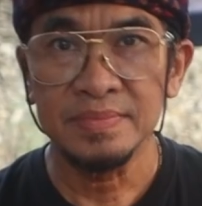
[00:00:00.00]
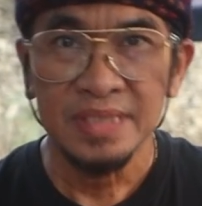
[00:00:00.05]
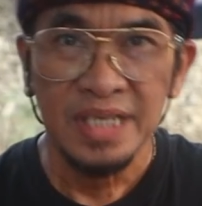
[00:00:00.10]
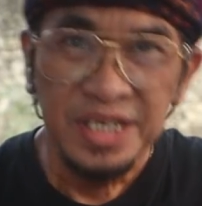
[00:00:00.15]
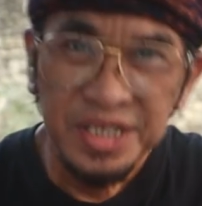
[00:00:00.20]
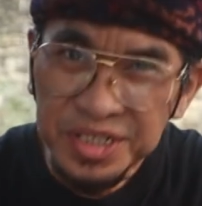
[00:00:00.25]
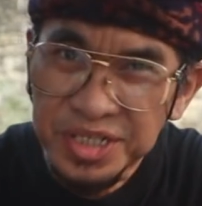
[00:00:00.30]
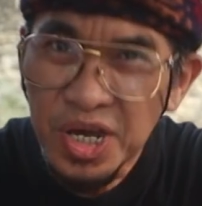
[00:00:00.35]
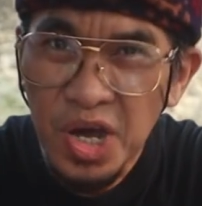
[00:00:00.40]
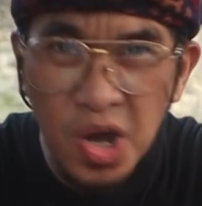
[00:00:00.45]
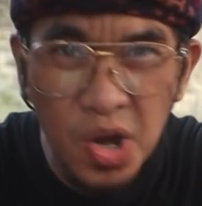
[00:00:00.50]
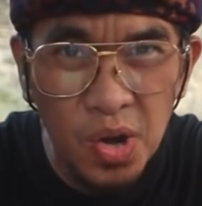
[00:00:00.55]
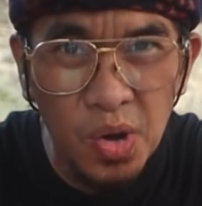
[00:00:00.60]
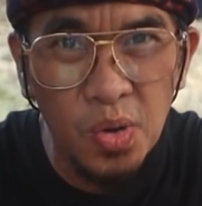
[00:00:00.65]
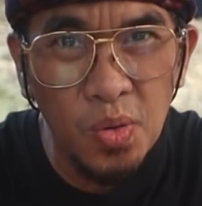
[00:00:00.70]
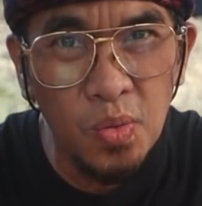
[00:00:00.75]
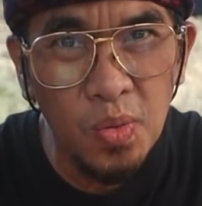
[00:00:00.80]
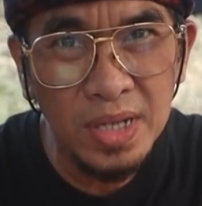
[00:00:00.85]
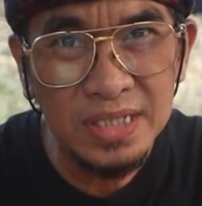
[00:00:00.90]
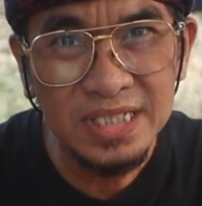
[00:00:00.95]

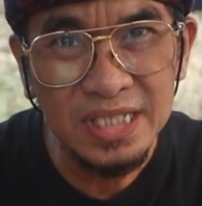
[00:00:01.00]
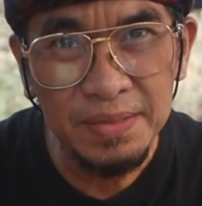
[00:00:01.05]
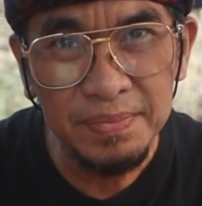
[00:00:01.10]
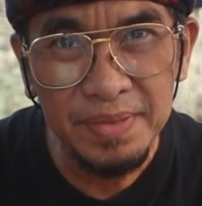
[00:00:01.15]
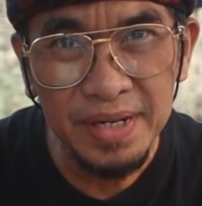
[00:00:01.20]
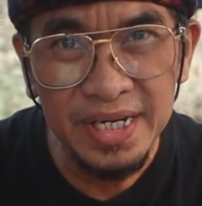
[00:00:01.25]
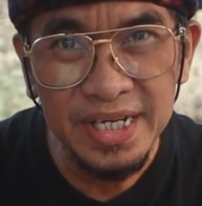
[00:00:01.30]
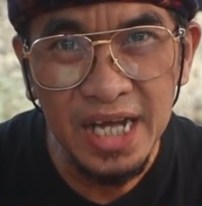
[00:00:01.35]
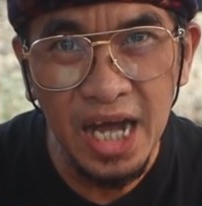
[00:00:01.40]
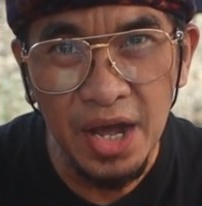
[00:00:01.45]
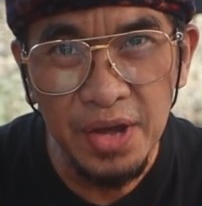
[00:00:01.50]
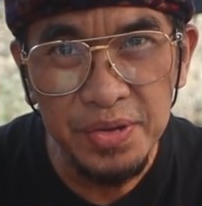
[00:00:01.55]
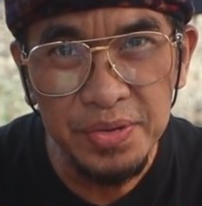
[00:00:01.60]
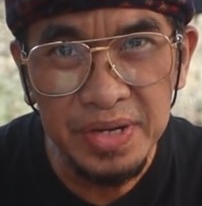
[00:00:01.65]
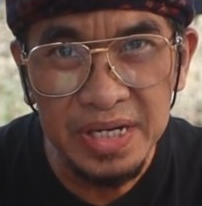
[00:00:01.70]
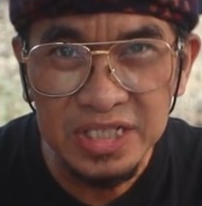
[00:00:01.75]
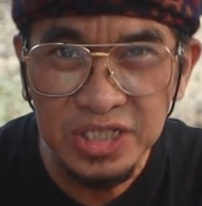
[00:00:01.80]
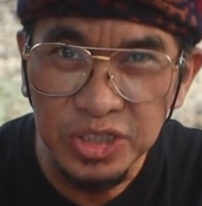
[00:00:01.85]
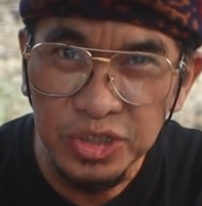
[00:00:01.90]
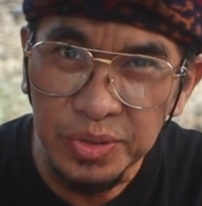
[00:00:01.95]
Yo, what's up Bali? How you
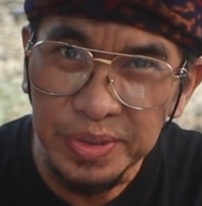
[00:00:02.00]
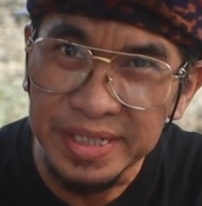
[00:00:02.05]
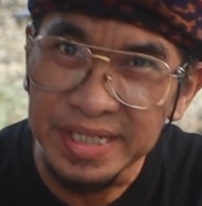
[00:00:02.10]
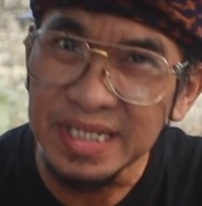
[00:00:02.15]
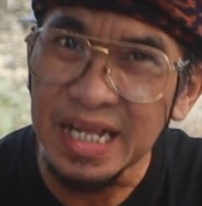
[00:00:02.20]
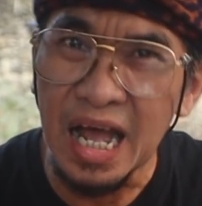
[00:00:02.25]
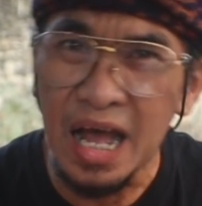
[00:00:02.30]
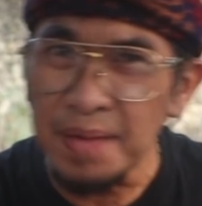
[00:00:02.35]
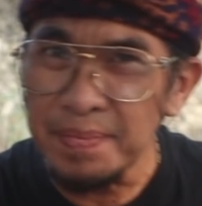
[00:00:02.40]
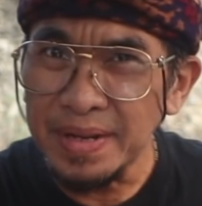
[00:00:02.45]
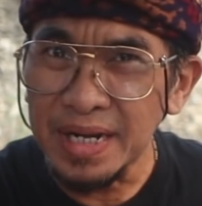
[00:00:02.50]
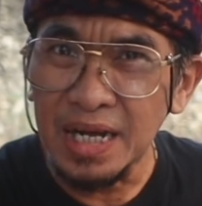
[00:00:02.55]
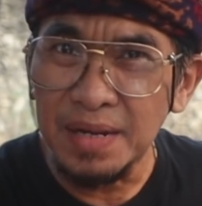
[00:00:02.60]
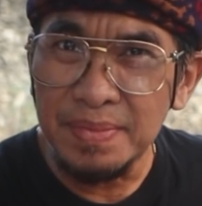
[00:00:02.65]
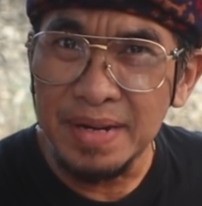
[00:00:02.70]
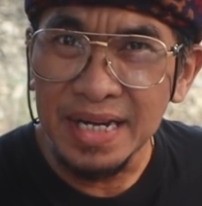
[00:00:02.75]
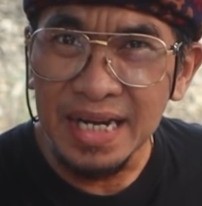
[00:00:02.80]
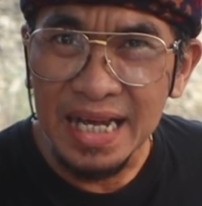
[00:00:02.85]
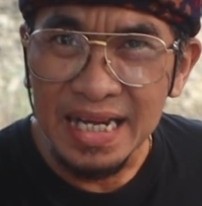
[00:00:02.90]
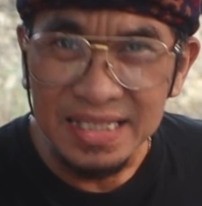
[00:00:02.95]
guys doing? Apa
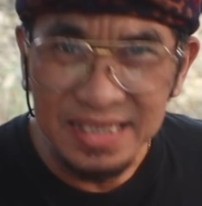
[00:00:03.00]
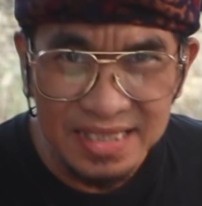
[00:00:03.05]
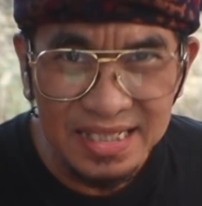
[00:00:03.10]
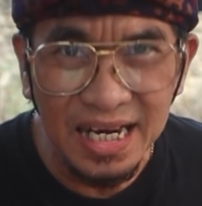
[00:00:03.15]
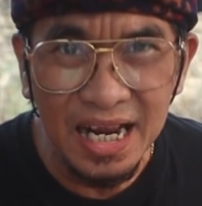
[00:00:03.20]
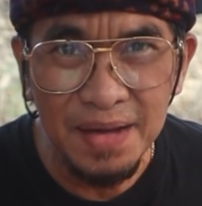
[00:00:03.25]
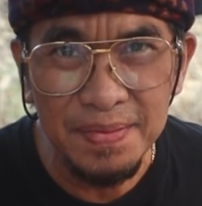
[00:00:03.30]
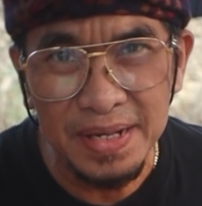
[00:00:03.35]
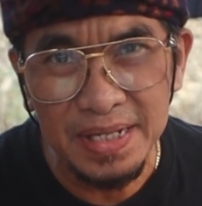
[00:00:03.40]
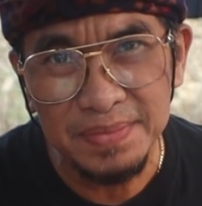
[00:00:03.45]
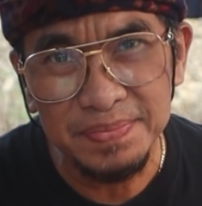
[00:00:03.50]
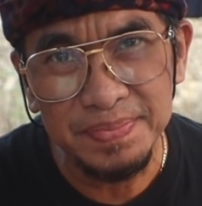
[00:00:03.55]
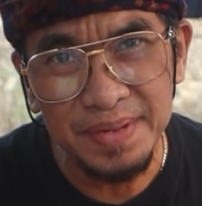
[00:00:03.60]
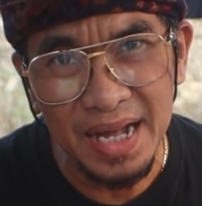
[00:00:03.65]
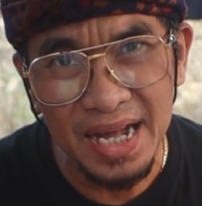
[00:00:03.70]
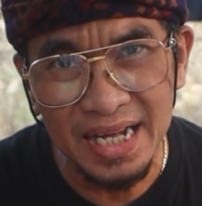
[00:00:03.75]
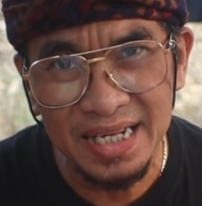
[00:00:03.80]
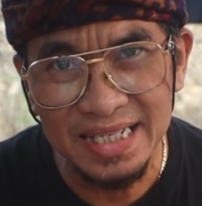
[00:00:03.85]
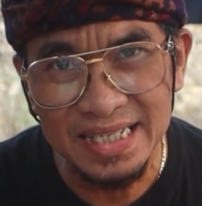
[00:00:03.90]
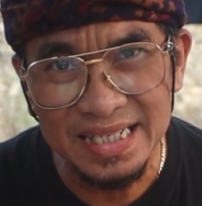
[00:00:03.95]
kabar and selamat
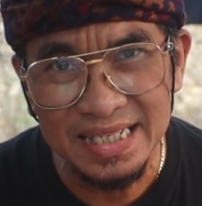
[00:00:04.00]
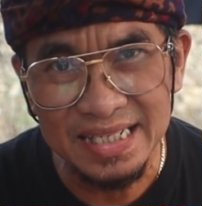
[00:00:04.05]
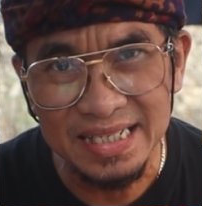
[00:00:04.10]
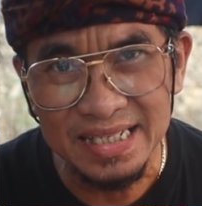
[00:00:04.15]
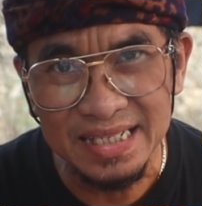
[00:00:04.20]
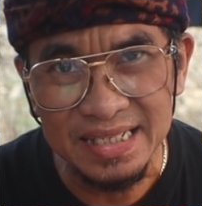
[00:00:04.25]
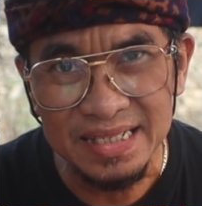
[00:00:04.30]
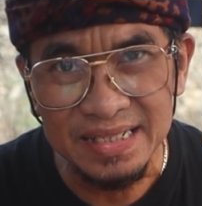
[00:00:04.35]
pagi?